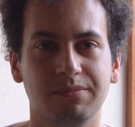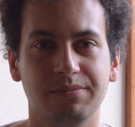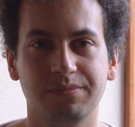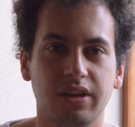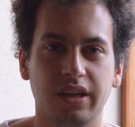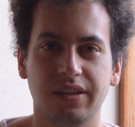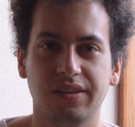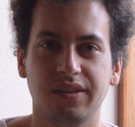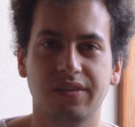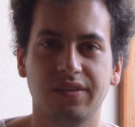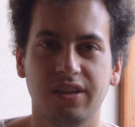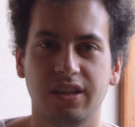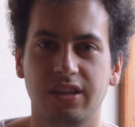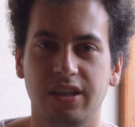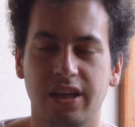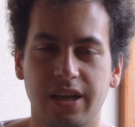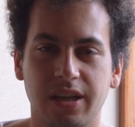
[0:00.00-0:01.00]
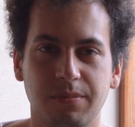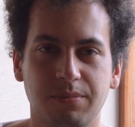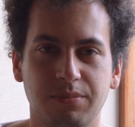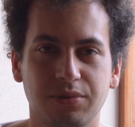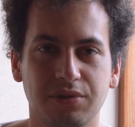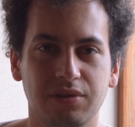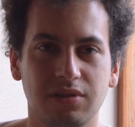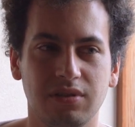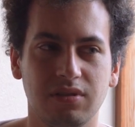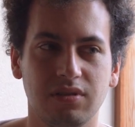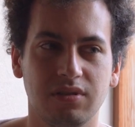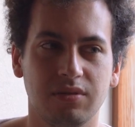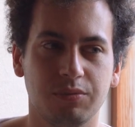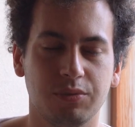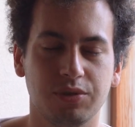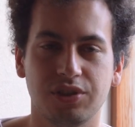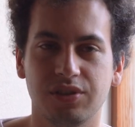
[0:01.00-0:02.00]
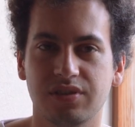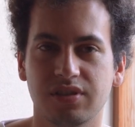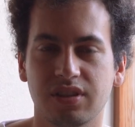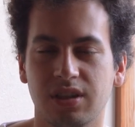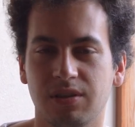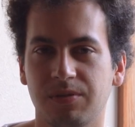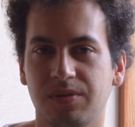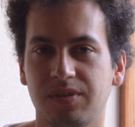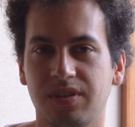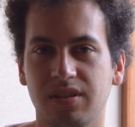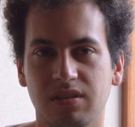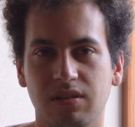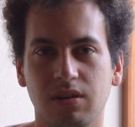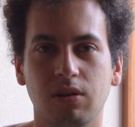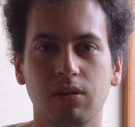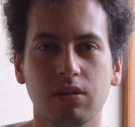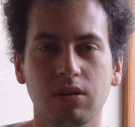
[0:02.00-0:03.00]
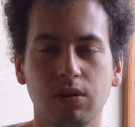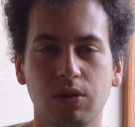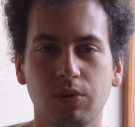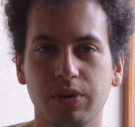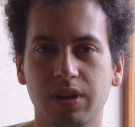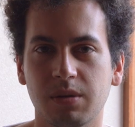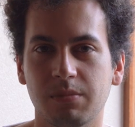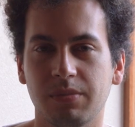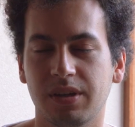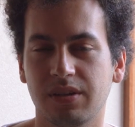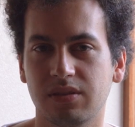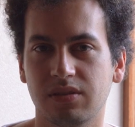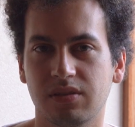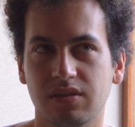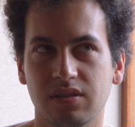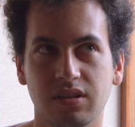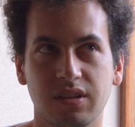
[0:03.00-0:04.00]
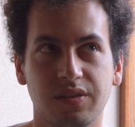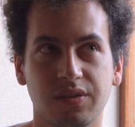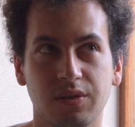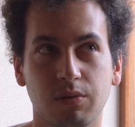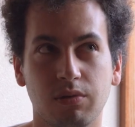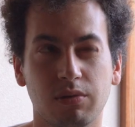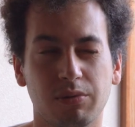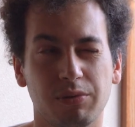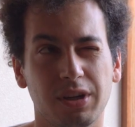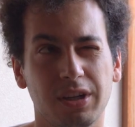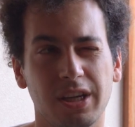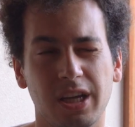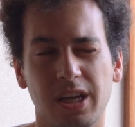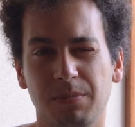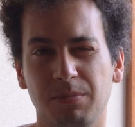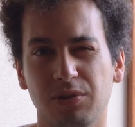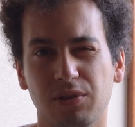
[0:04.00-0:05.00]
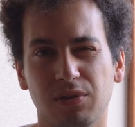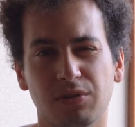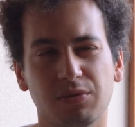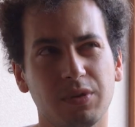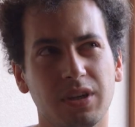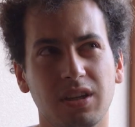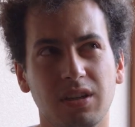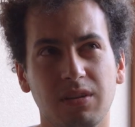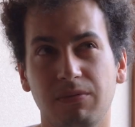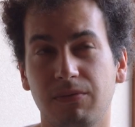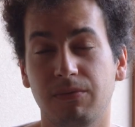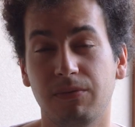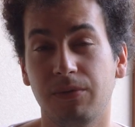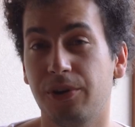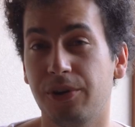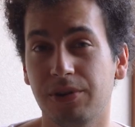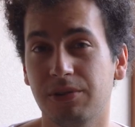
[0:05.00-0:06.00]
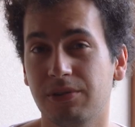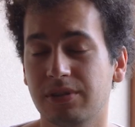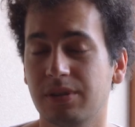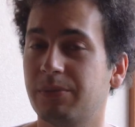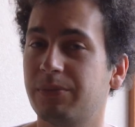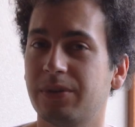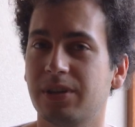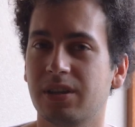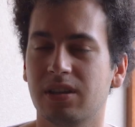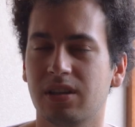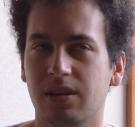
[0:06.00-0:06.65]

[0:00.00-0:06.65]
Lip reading: Yeah, as I said, April, which is kind of still ongoing, but it's already April 23rd or something.